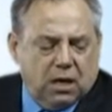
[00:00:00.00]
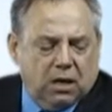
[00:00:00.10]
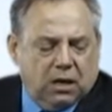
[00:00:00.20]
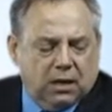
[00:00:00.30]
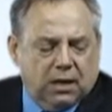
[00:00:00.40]

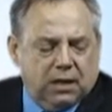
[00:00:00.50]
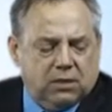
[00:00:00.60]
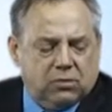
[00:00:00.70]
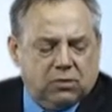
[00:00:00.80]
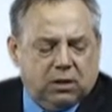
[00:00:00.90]

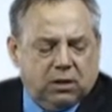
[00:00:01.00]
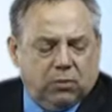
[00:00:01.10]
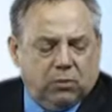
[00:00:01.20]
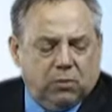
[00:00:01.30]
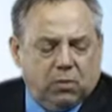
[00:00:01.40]
as
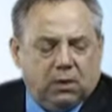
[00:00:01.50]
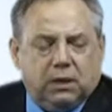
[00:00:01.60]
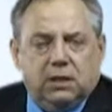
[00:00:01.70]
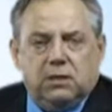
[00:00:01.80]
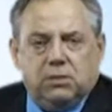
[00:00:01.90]
we want
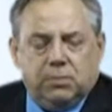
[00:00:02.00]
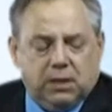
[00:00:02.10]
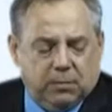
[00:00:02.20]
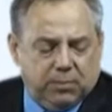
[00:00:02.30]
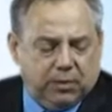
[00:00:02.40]
kids to
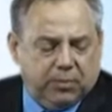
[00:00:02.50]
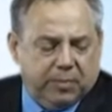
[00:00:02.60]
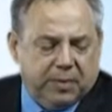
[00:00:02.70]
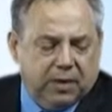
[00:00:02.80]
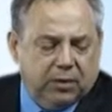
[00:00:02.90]
become better
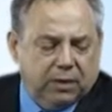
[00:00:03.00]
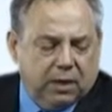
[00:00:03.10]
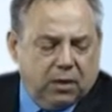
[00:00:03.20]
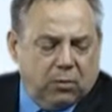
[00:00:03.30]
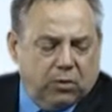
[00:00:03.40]
prepared
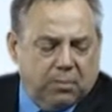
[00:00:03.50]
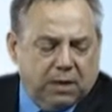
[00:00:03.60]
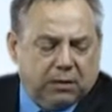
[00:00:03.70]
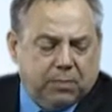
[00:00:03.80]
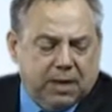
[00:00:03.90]
with
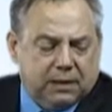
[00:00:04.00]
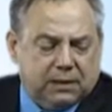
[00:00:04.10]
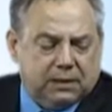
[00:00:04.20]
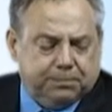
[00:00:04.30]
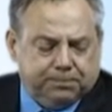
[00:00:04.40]

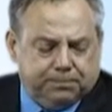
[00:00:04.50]
mathematics.